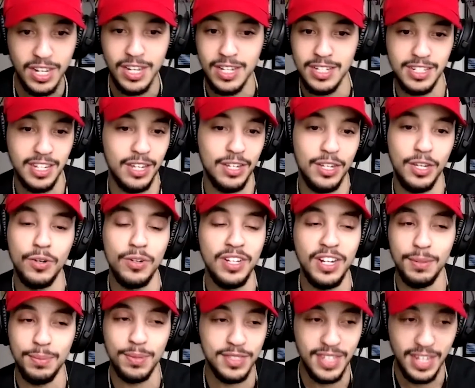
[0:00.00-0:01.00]
It's like you don't need
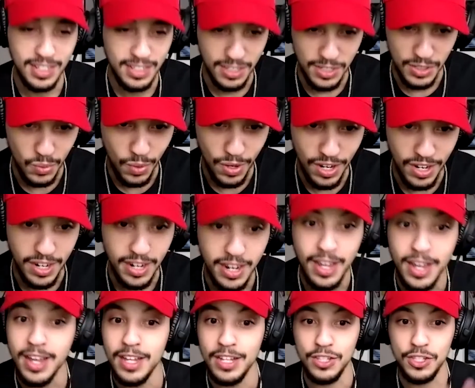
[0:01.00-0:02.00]
to protect us. 1,
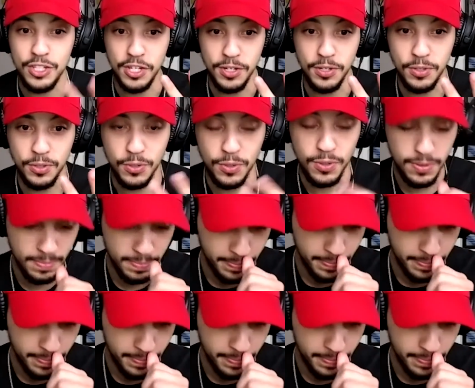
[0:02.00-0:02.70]
2.